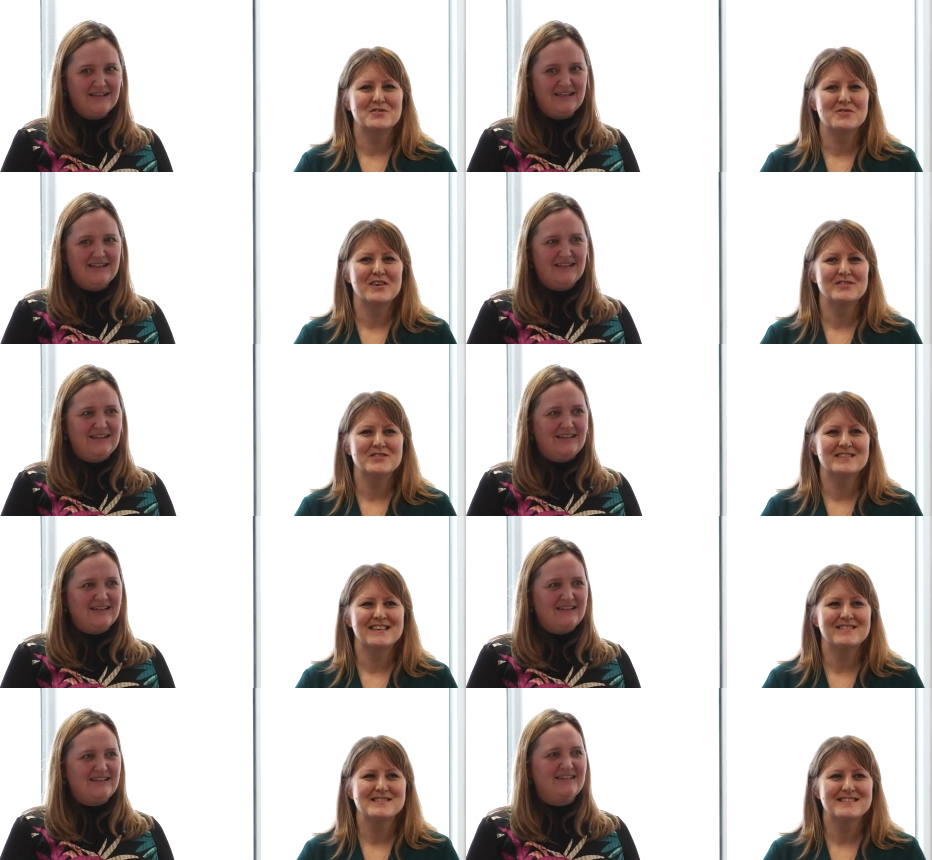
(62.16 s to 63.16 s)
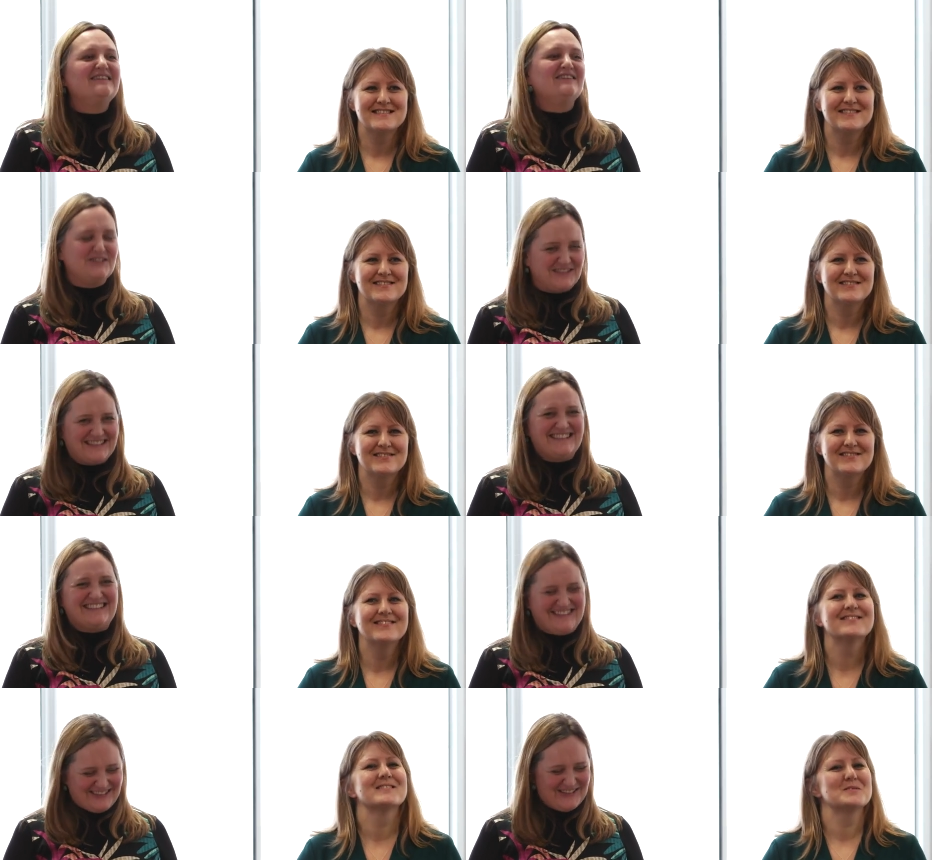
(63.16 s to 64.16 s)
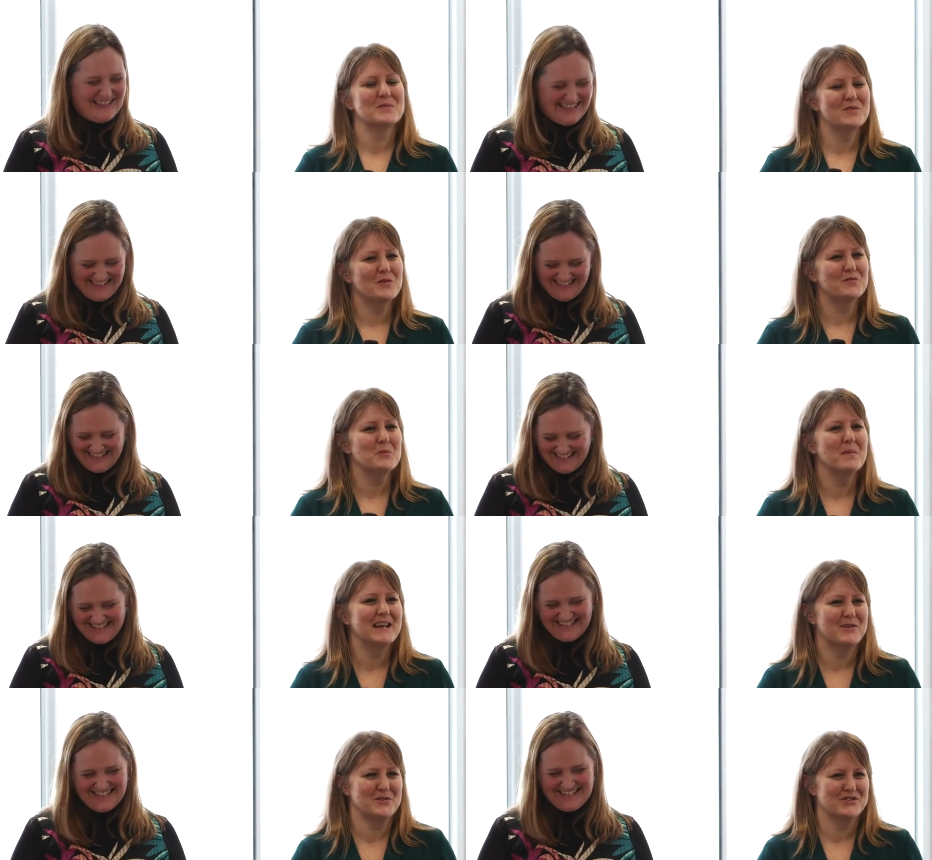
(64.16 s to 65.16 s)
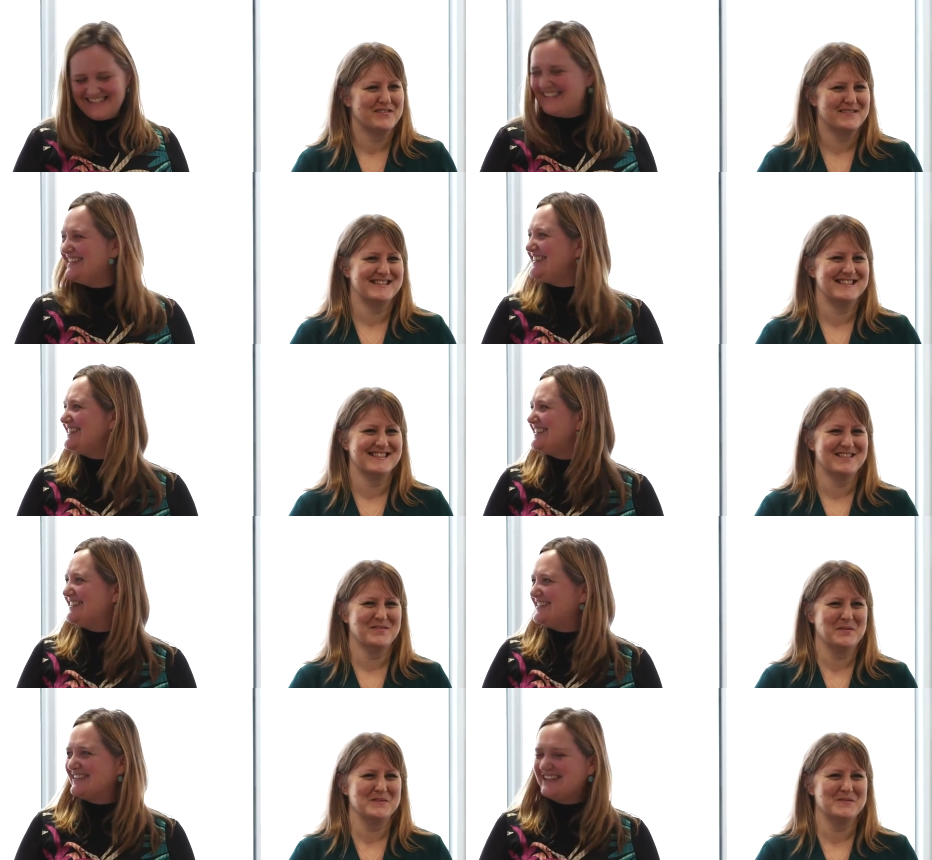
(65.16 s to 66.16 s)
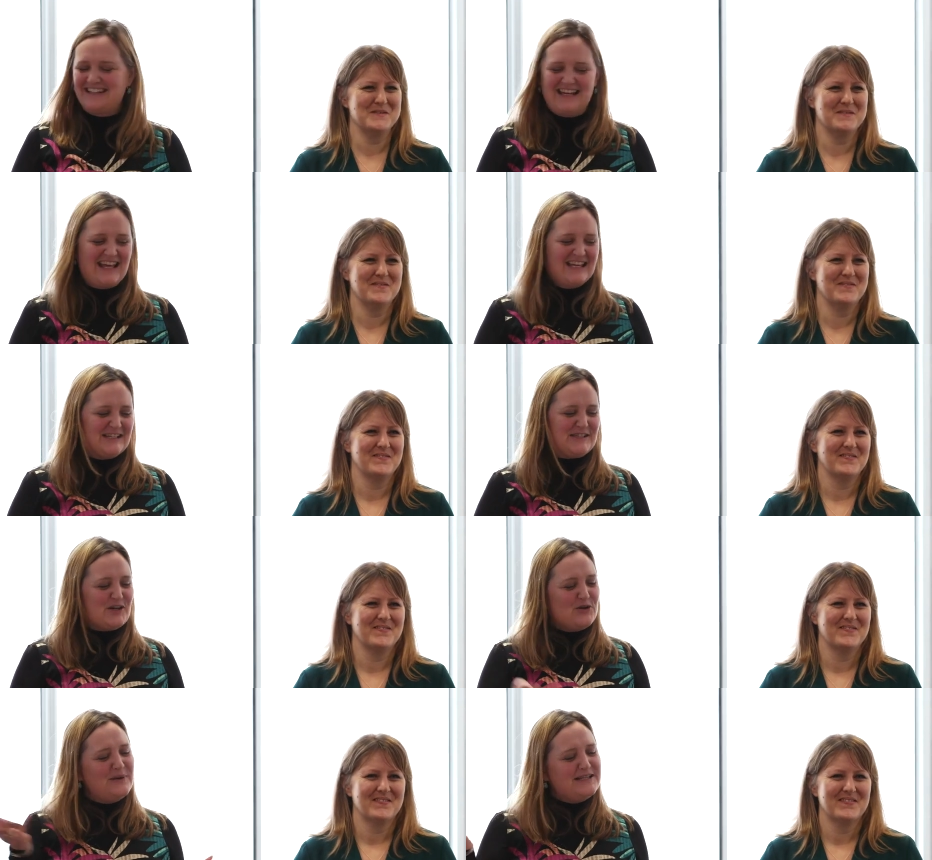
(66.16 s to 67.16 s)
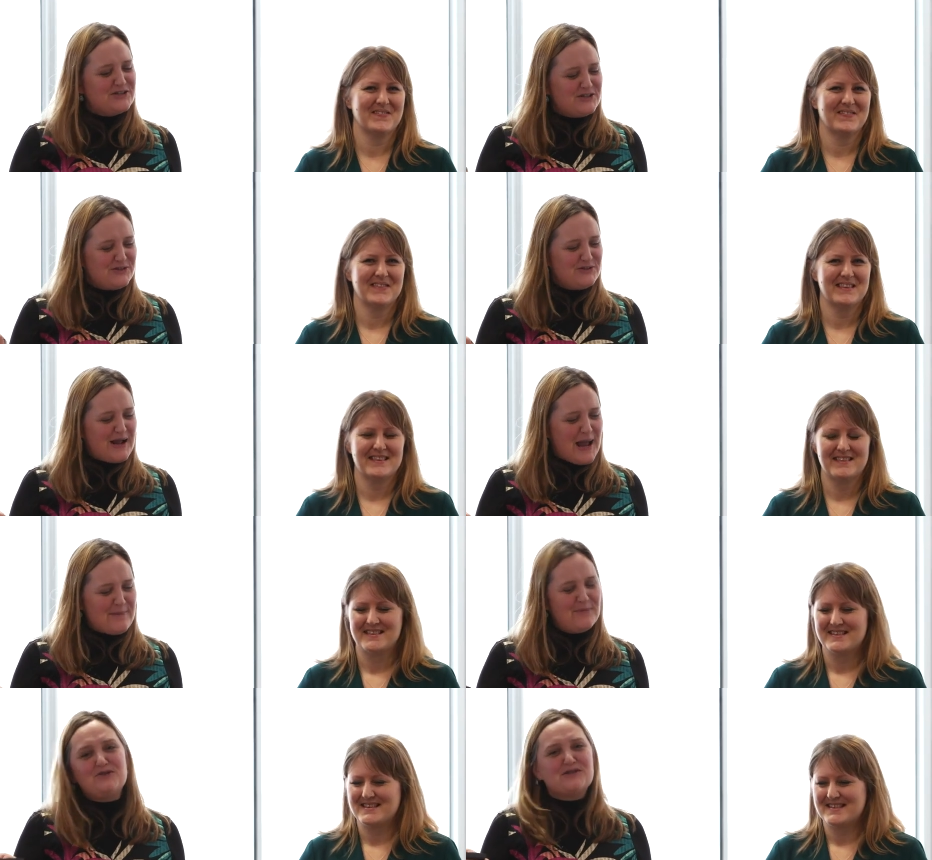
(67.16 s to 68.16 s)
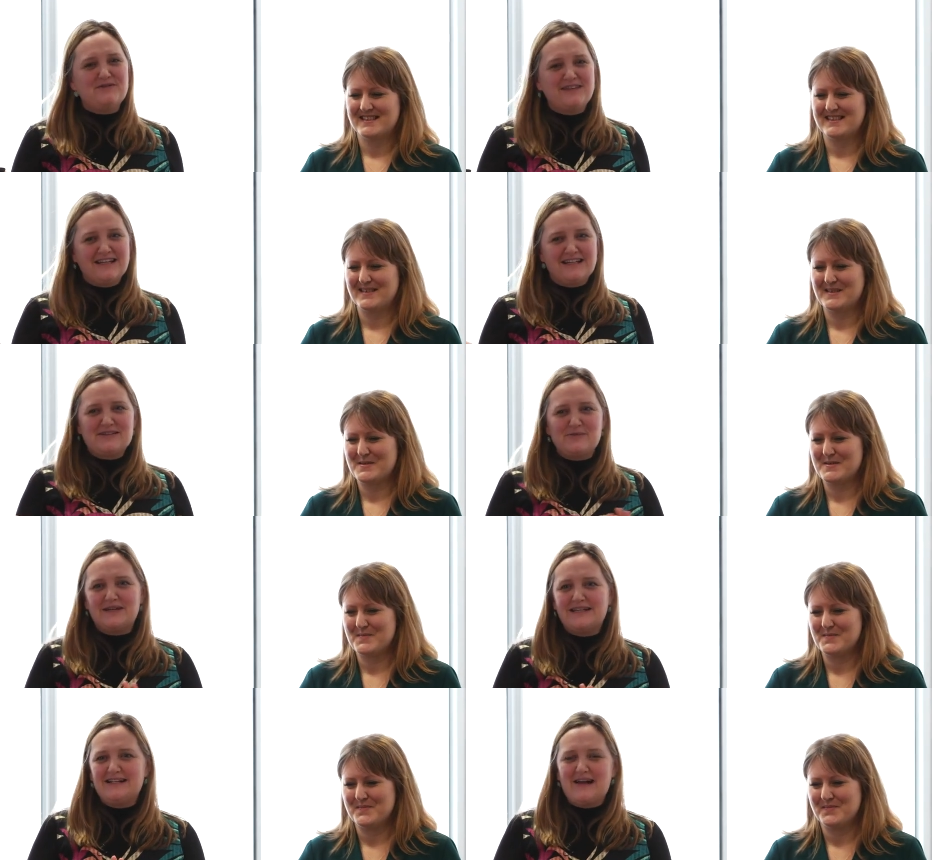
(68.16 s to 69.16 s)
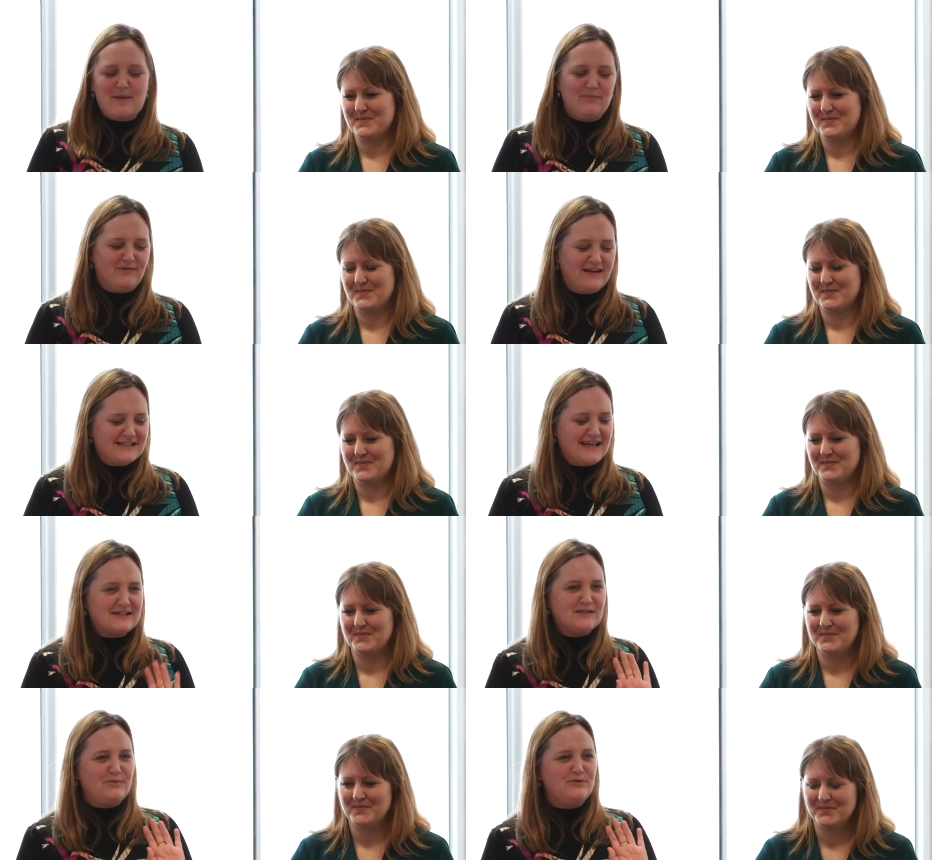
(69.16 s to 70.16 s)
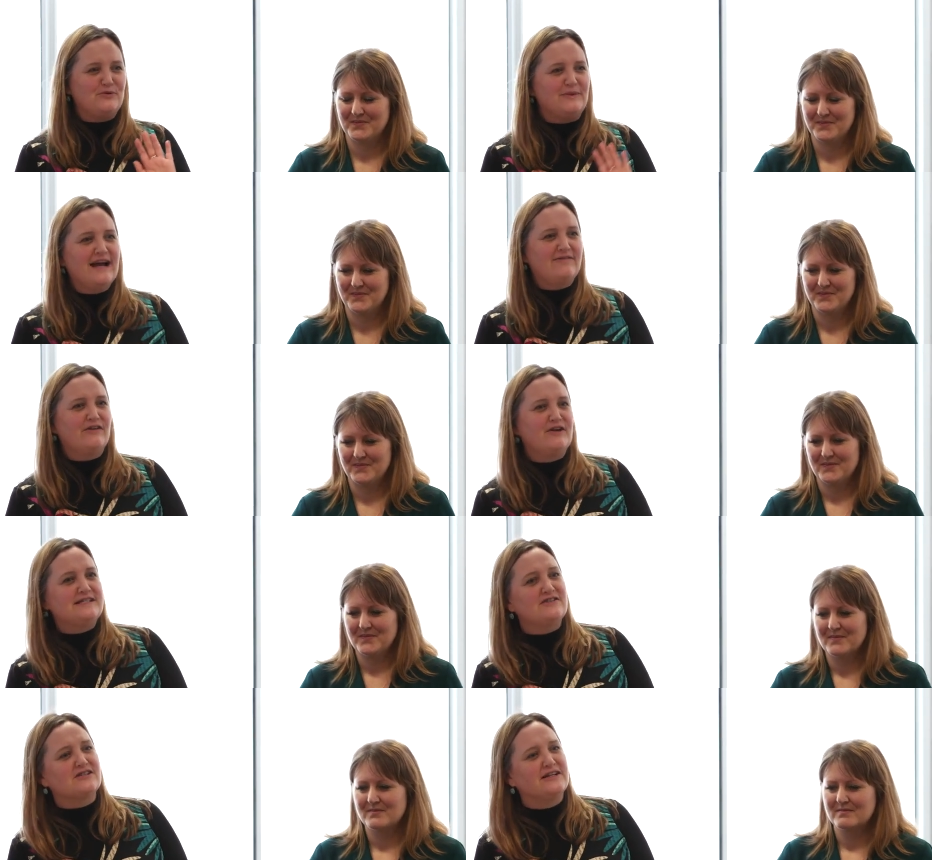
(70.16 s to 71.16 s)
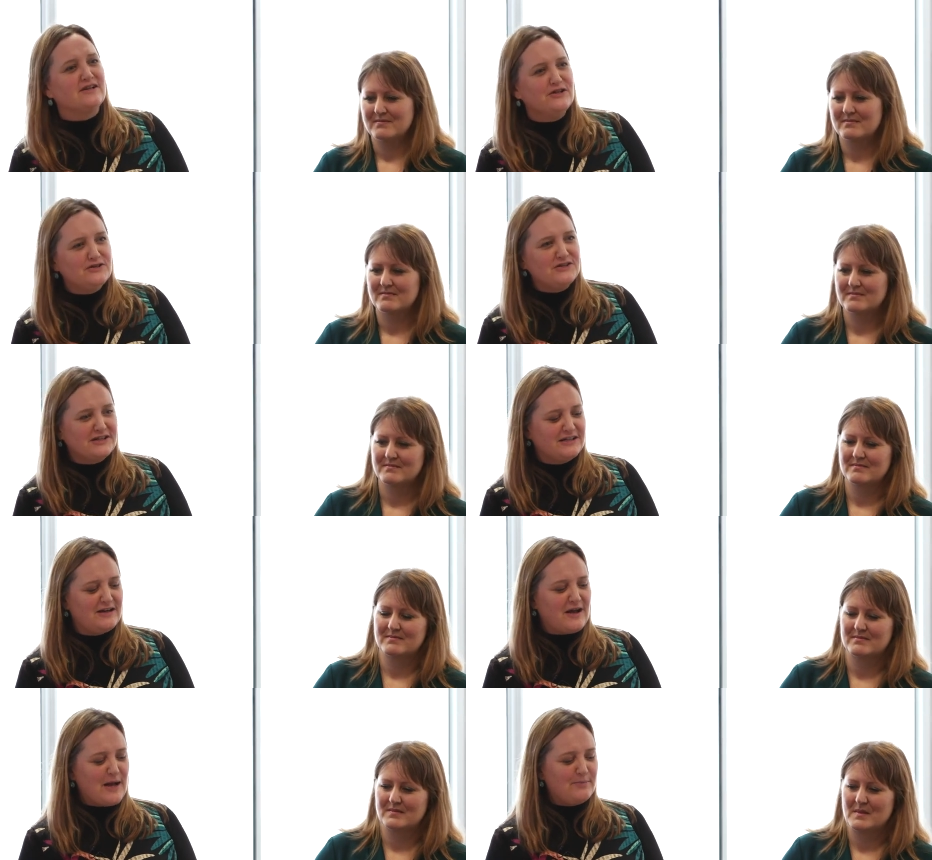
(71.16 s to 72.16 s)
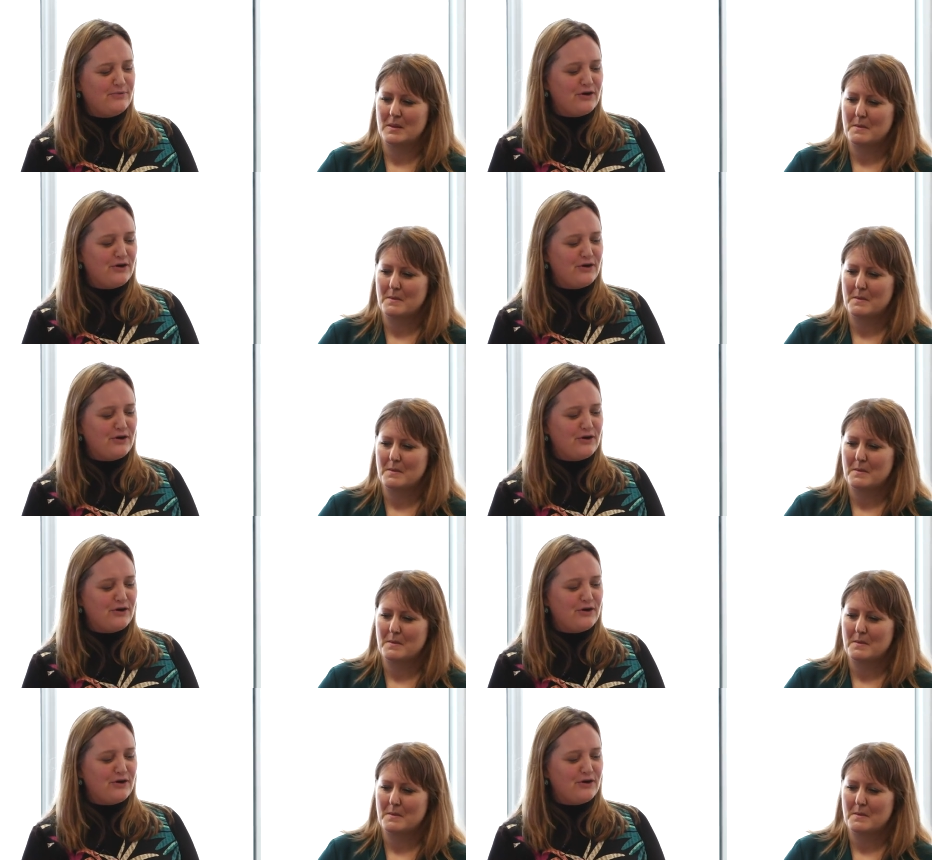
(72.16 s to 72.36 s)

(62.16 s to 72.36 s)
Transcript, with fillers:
Speaker 1: under 100,000. Good. Oh, so okay. we've got a few micro charities in the room as well.
Speaker 2: So we do um, lots of things. We um, provide tech support. We have our own digital inclusion um,